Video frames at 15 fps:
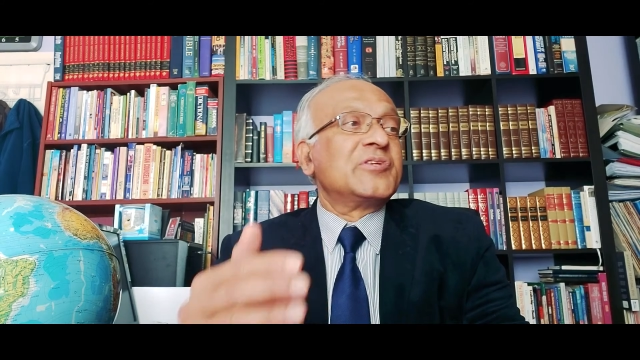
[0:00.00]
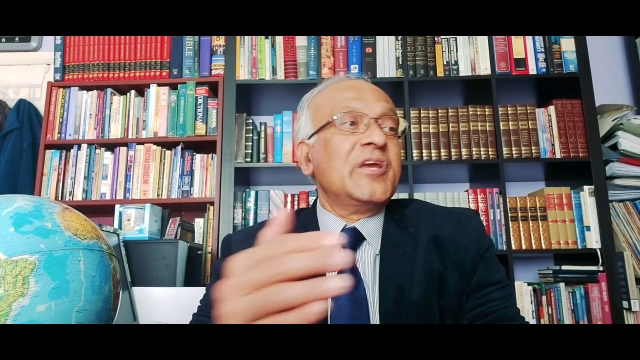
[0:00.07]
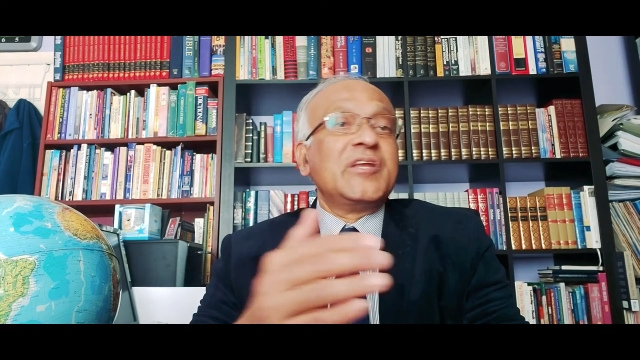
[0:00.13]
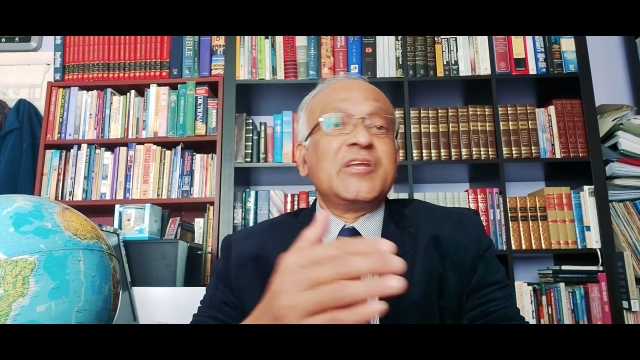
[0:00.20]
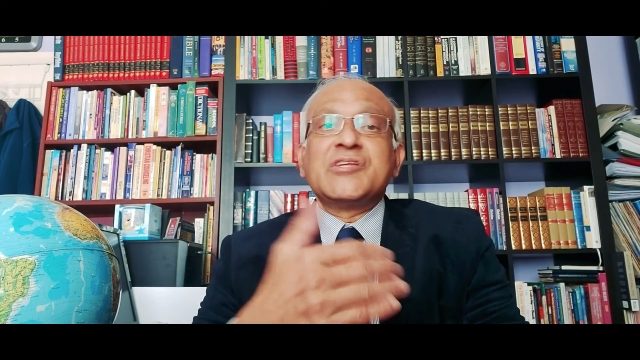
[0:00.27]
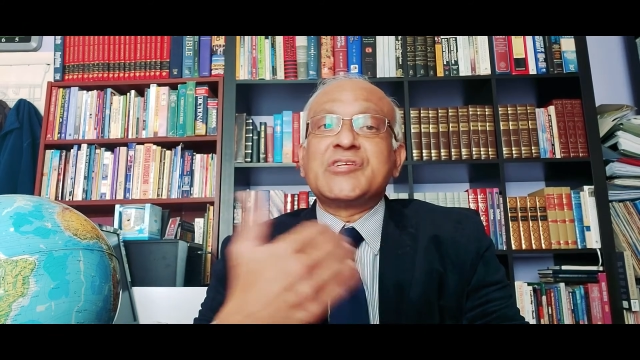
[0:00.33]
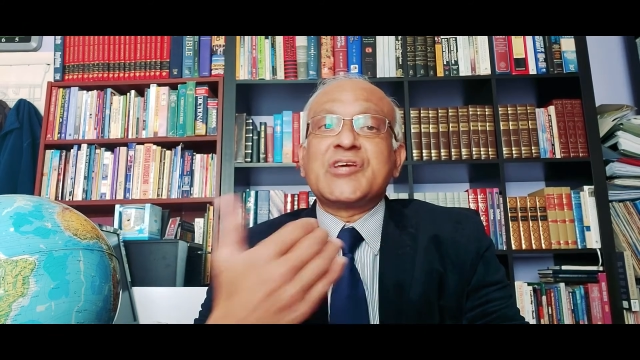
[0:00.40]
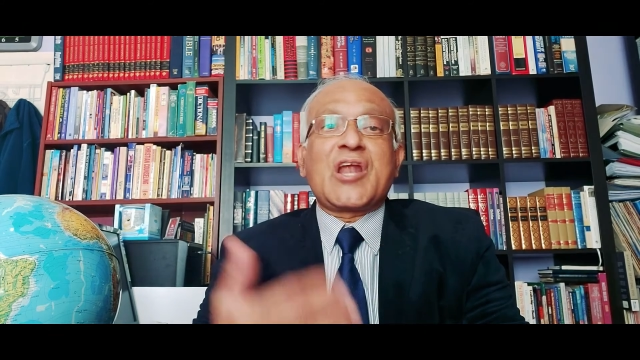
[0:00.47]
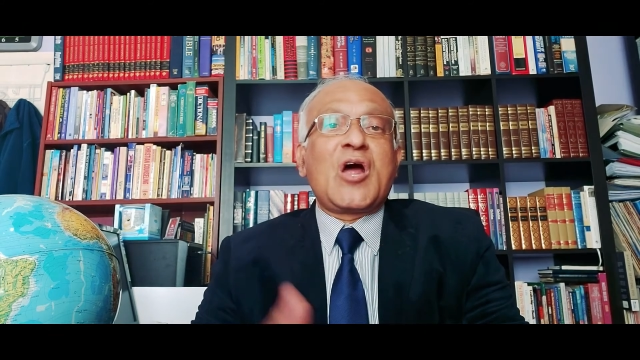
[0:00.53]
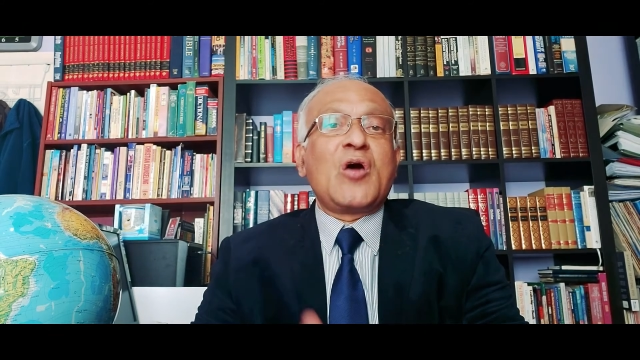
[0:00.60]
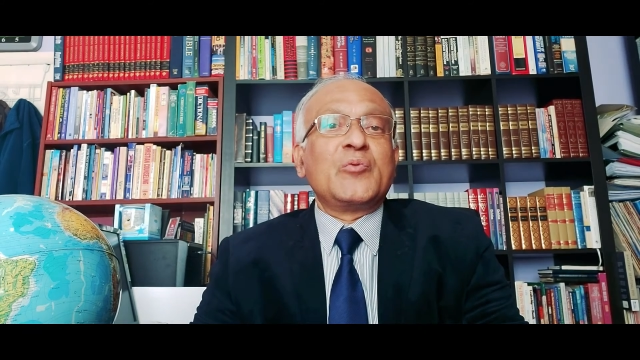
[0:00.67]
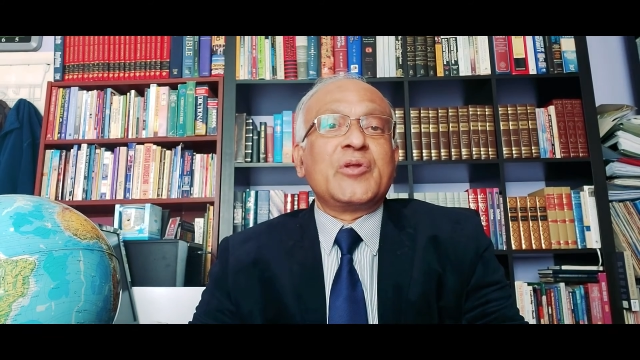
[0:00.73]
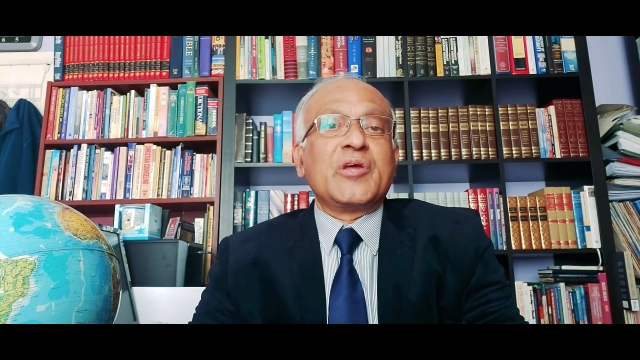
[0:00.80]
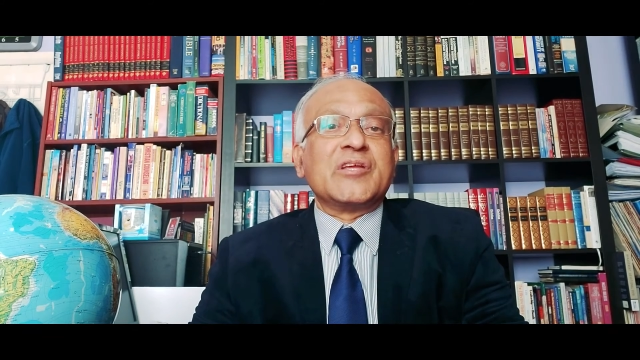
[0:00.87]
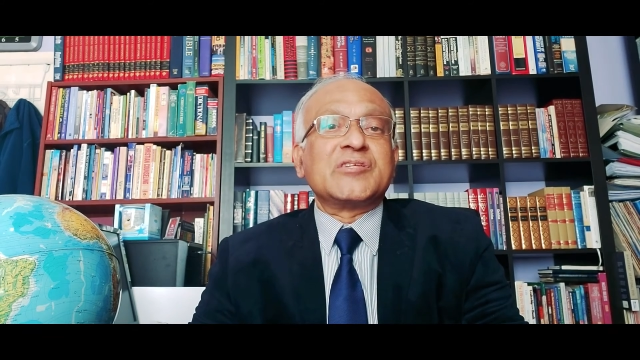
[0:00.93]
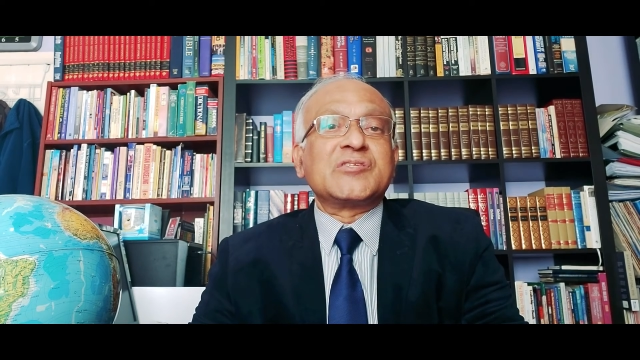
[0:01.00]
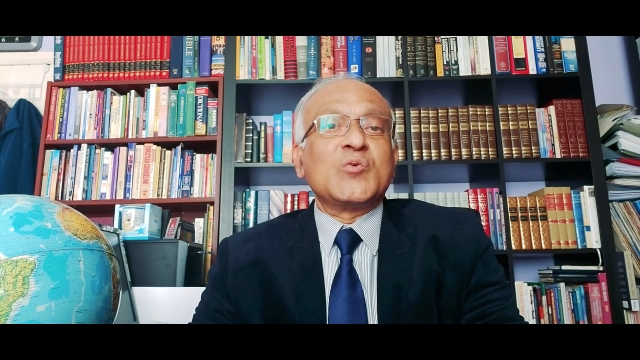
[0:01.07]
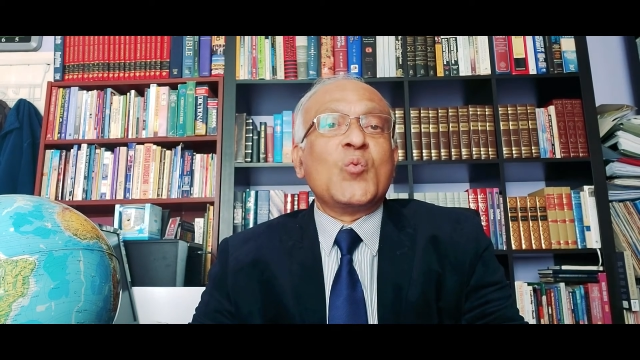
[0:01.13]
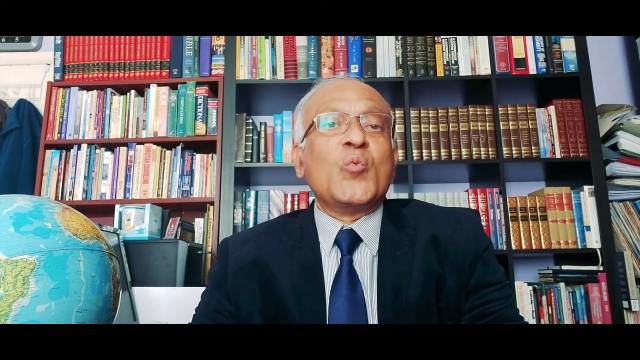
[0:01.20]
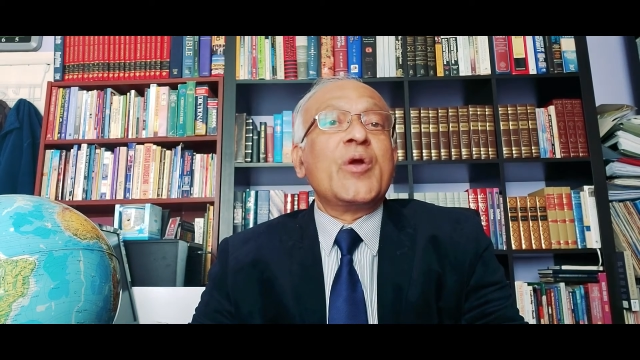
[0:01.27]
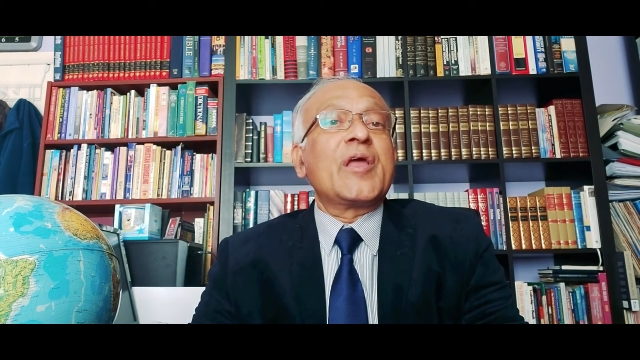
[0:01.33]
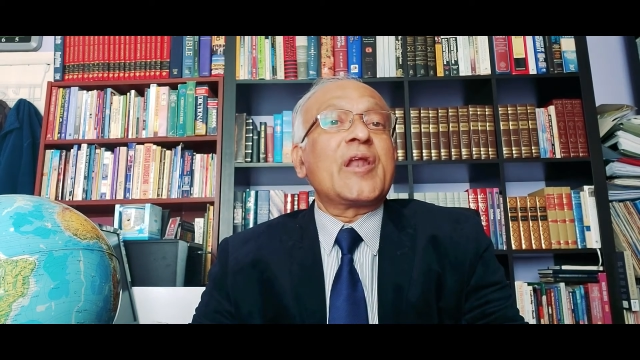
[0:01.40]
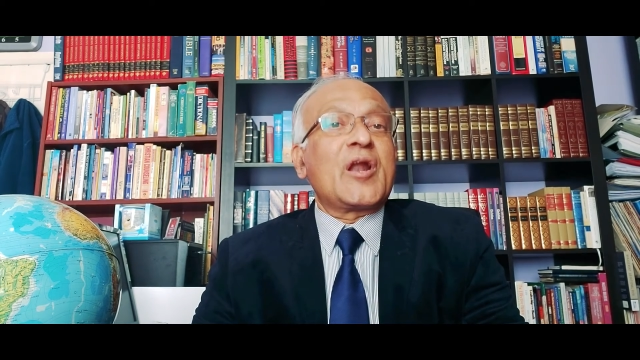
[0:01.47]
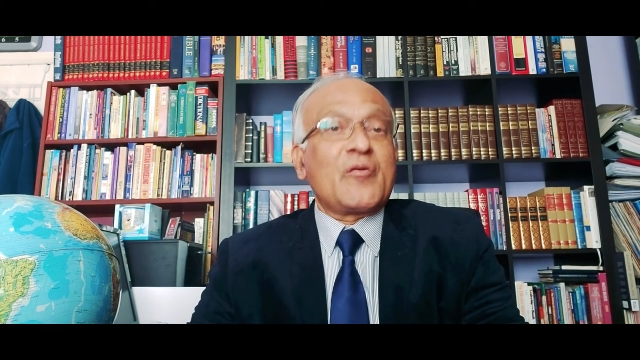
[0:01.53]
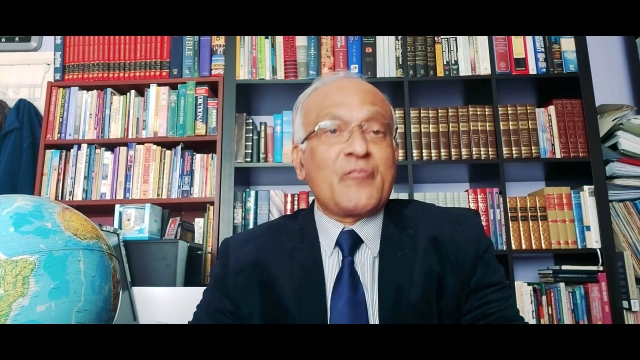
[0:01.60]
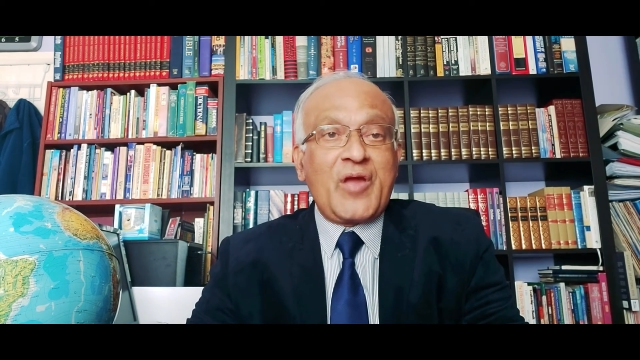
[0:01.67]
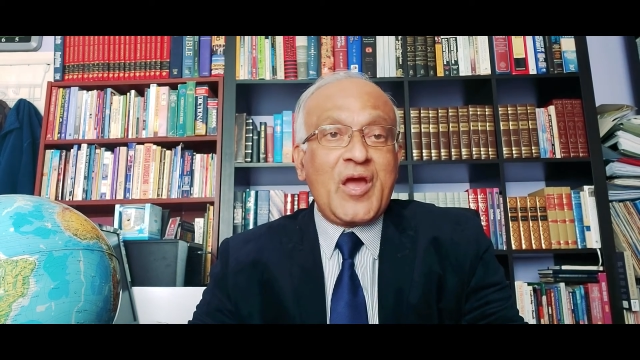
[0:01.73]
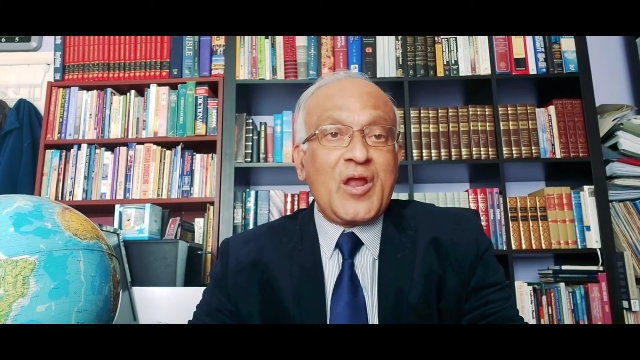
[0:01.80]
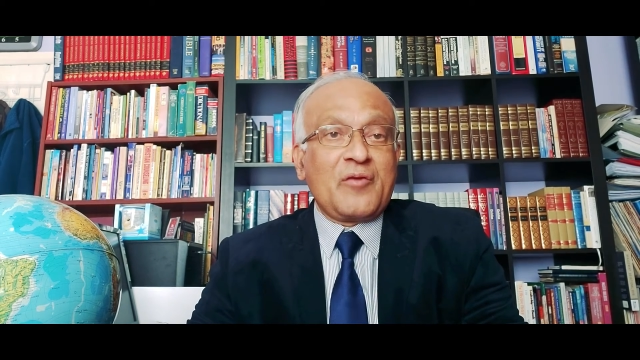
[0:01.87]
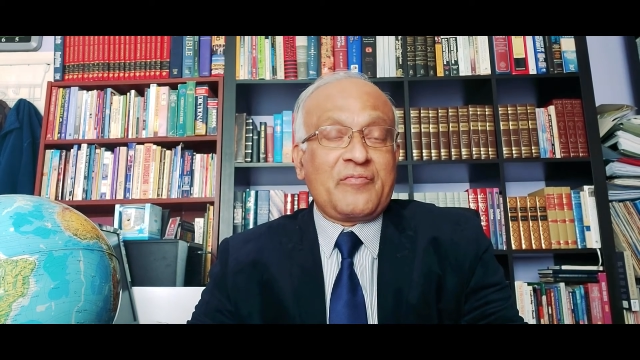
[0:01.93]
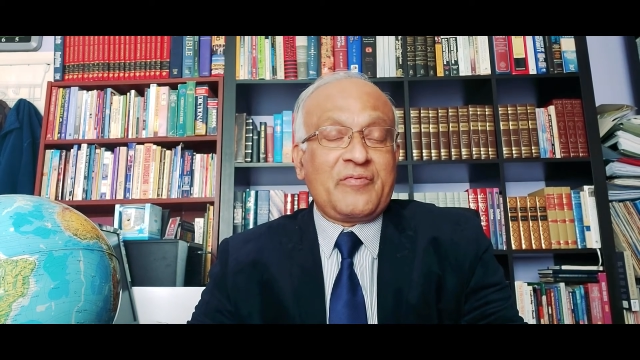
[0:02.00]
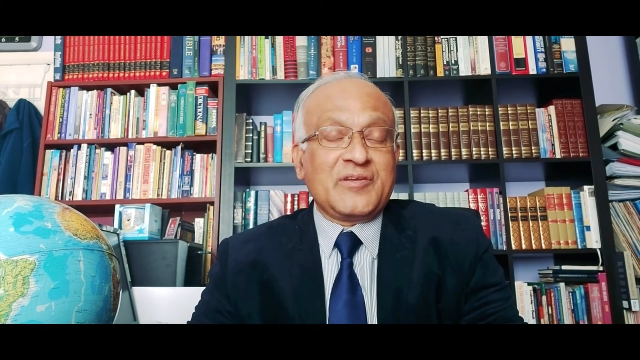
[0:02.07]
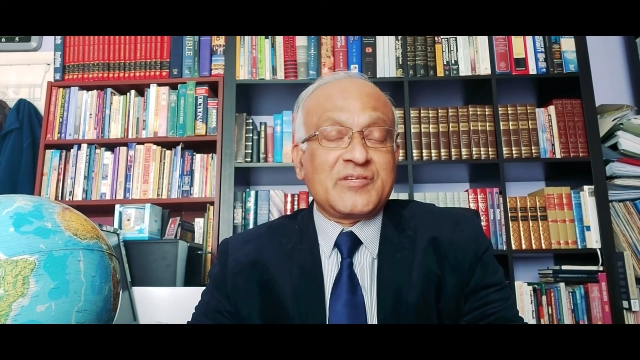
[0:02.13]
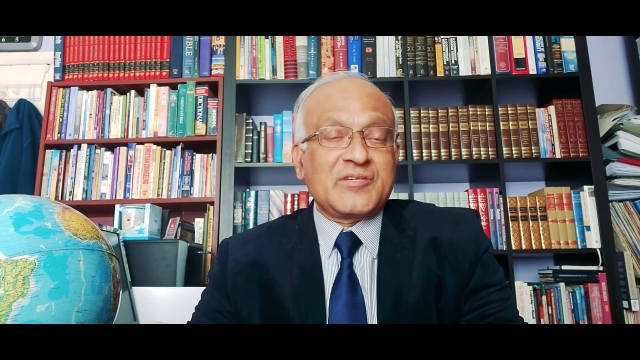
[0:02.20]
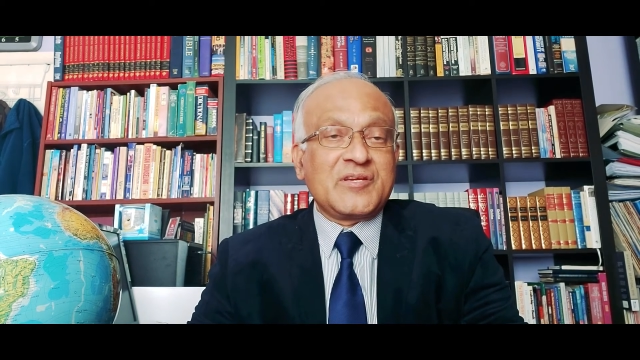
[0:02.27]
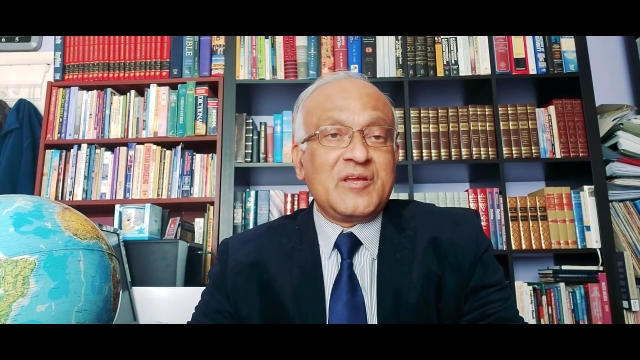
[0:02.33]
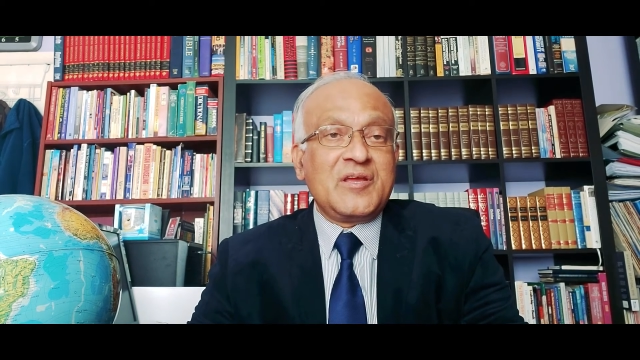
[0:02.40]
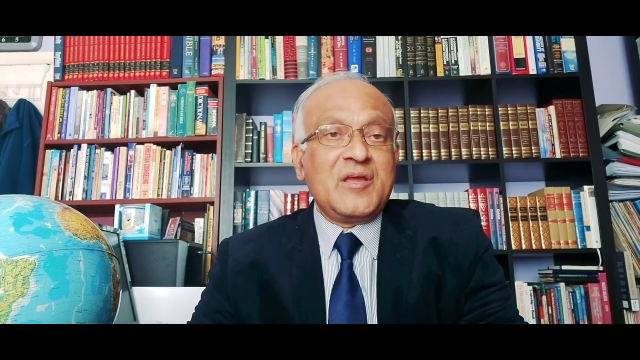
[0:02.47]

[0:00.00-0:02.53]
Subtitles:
it is around us. We are aware of it.